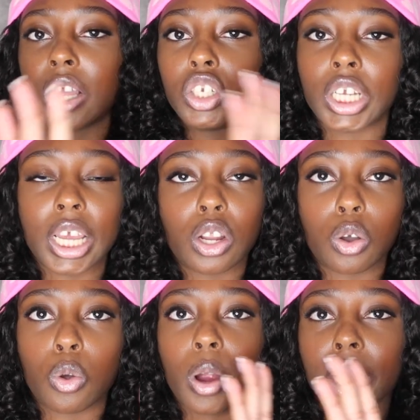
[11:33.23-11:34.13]

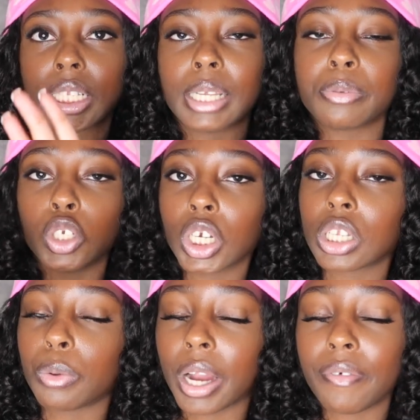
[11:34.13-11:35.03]
channel, or tips and
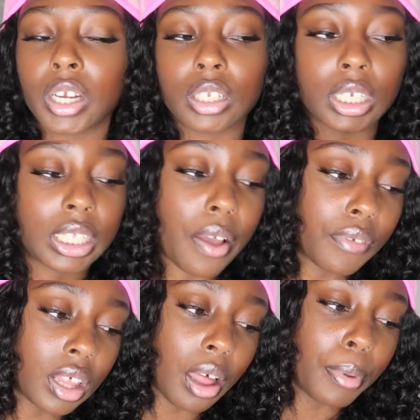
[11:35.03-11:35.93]
tricks or whatever, just
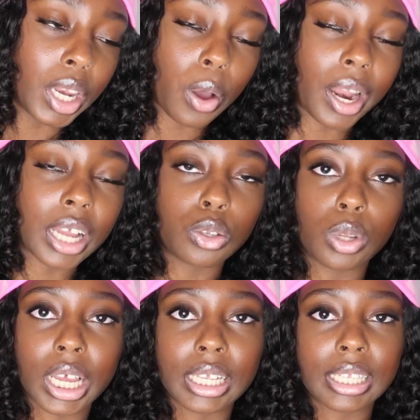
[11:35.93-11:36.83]
definitely let me know and I can do
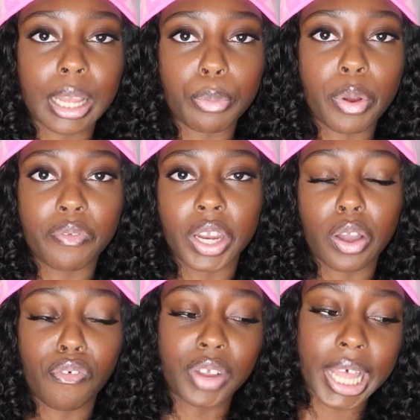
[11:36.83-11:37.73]
like a separate
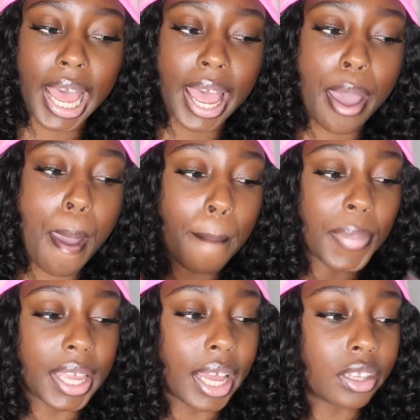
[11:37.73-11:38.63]
video for that.
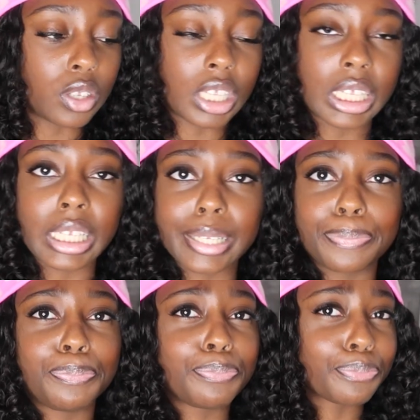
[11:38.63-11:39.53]
But yeah, so this is
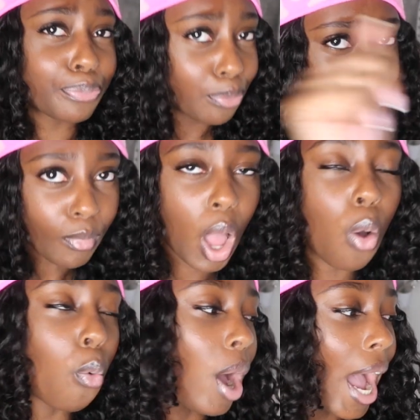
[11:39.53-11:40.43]

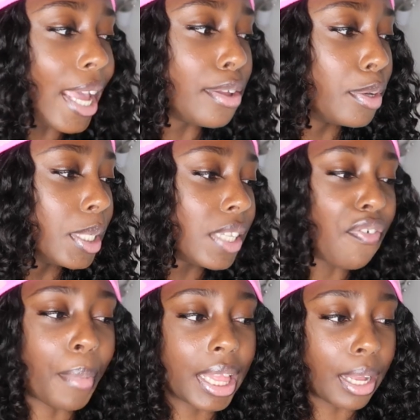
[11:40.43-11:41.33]
what I use
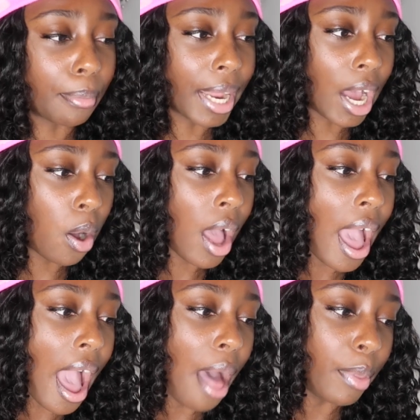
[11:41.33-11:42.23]
for my thumbnail.
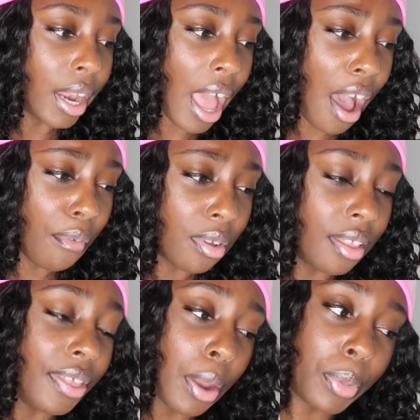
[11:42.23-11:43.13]
And
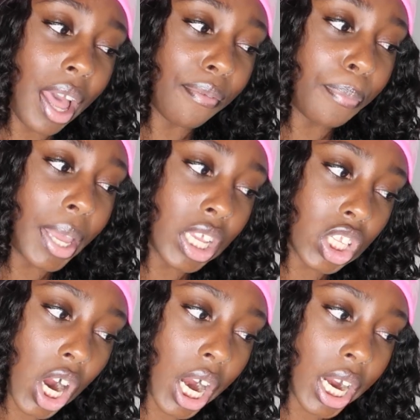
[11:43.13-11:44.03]
then we have
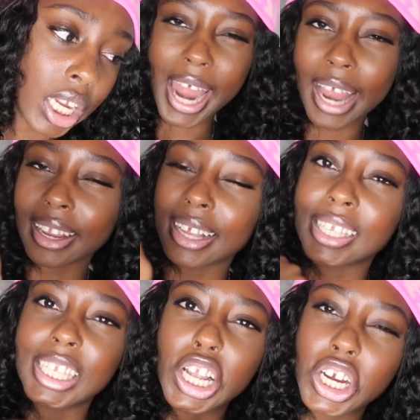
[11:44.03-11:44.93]
PixArt. You can add like
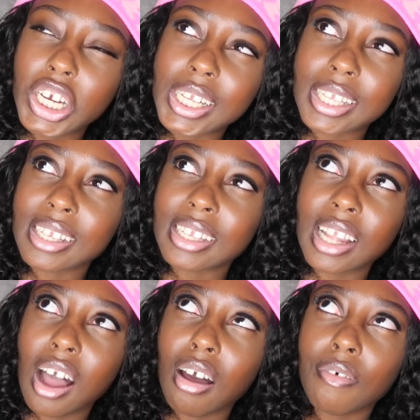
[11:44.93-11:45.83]
stickers and
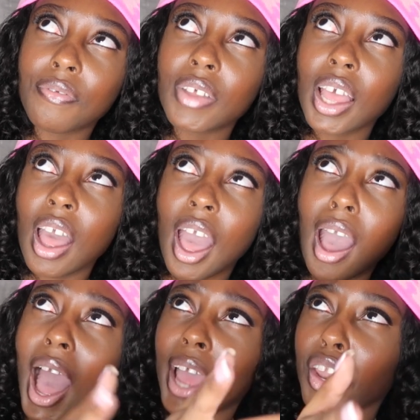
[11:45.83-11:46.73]
stuff.
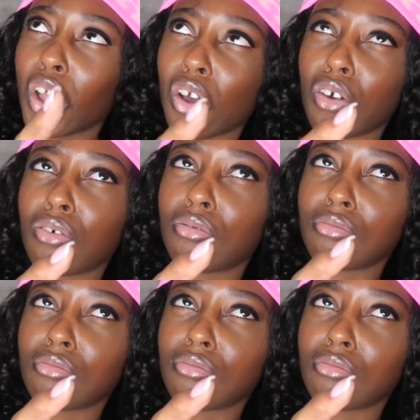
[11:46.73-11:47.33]
I know,